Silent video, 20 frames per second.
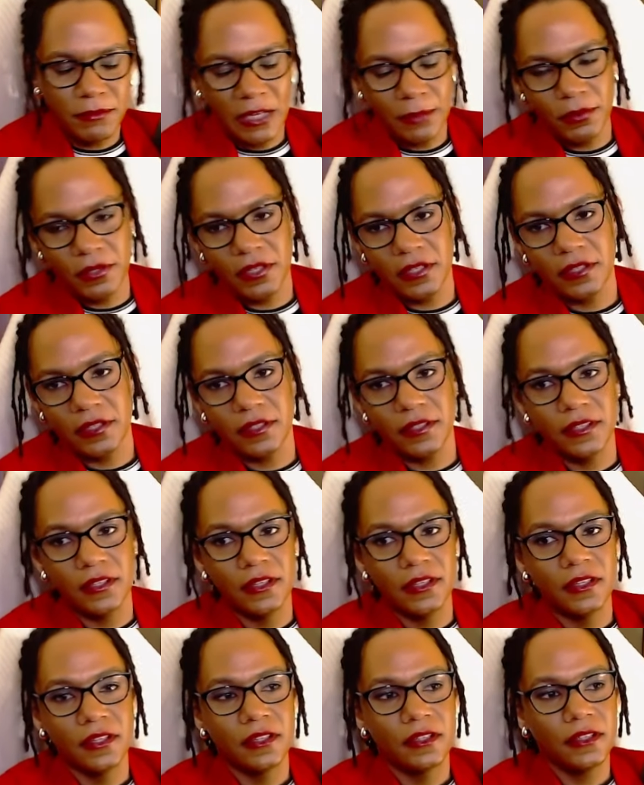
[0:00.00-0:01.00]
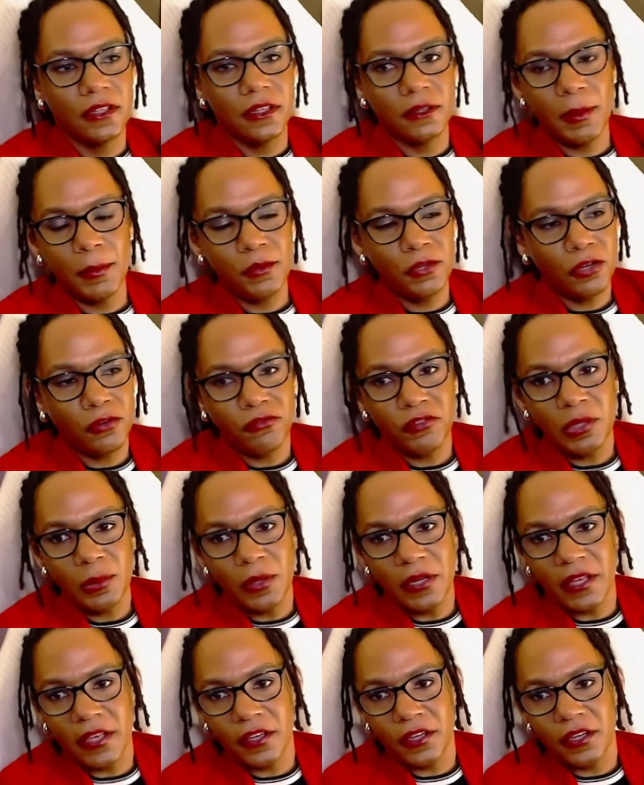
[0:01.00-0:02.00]
maybe, you know, maybe you don't really
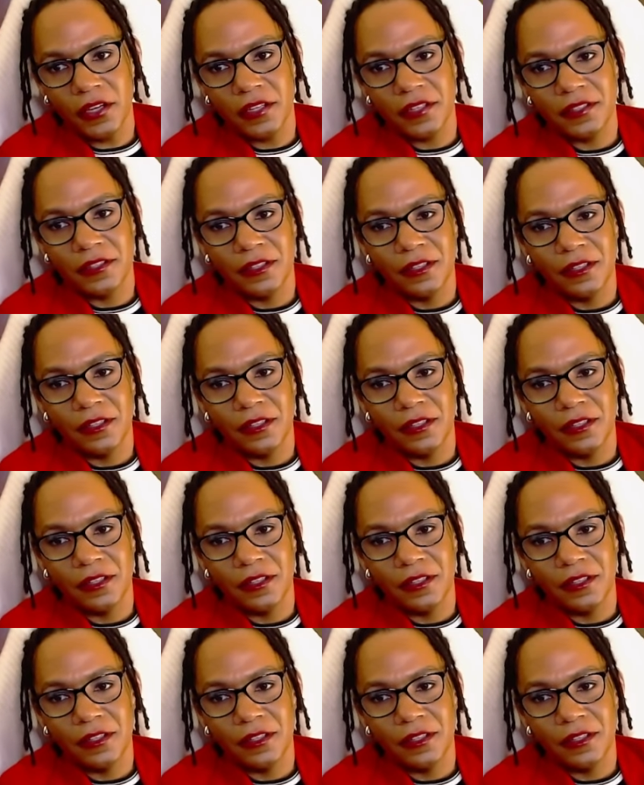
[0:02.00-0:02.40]
want to get good.